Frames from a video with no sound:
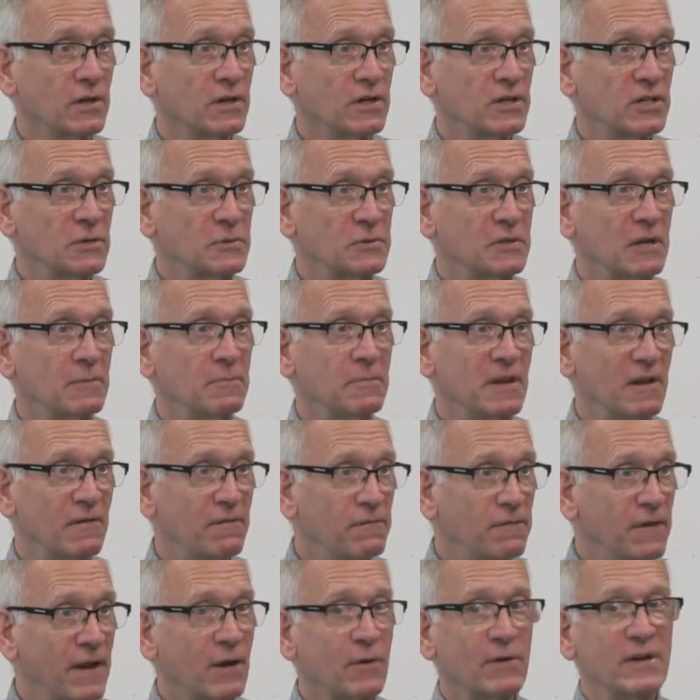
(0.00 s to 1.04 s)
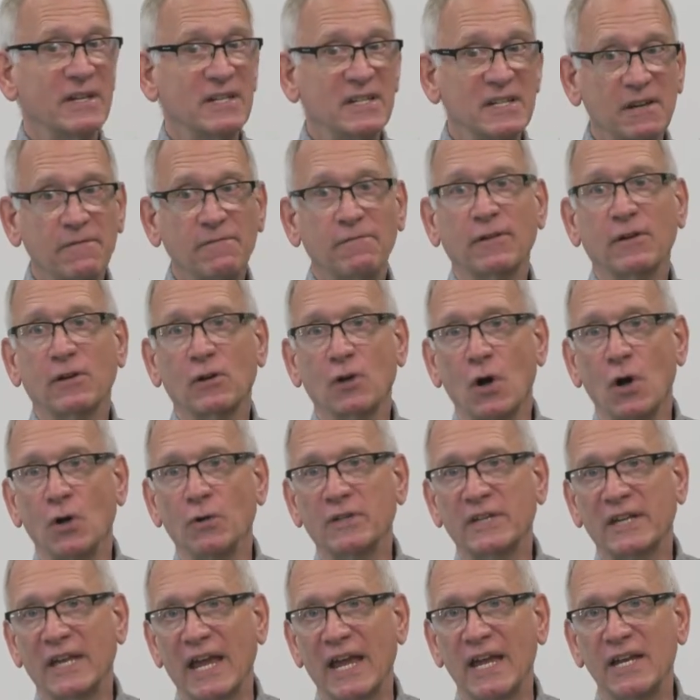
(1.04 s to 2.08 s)
She's going to be a very
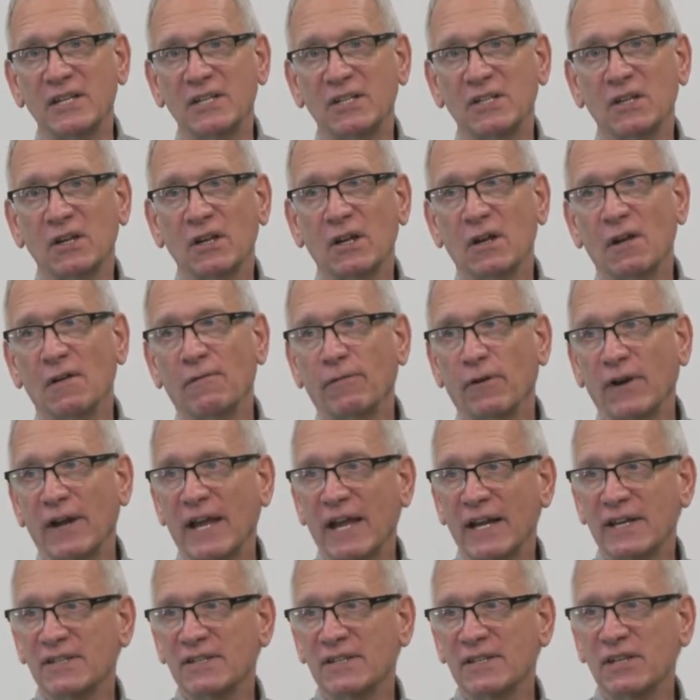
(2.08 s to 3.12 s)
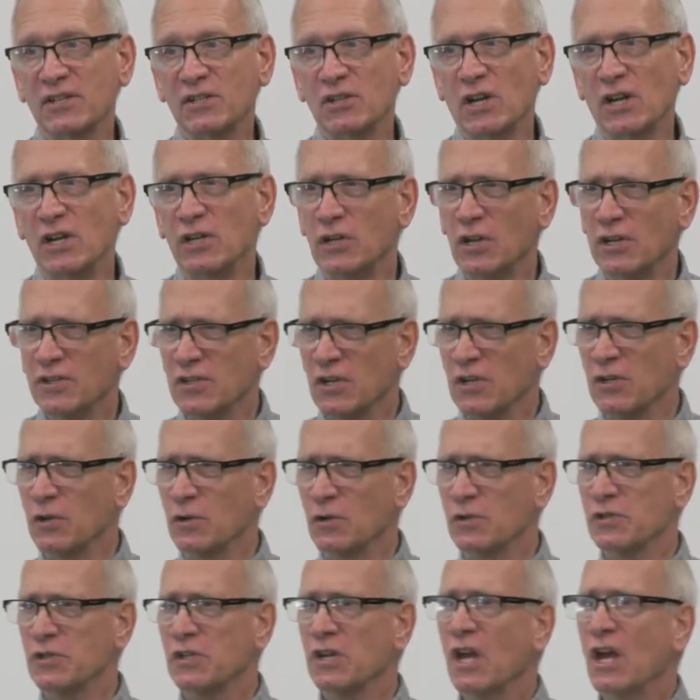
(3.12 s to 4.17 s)
difficult case for anesthesia. And as a
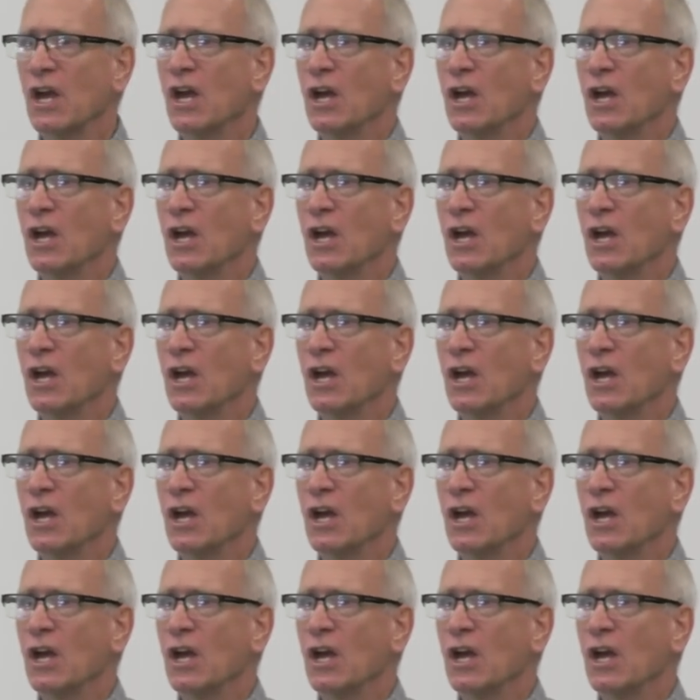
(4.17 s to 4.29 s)
nurse,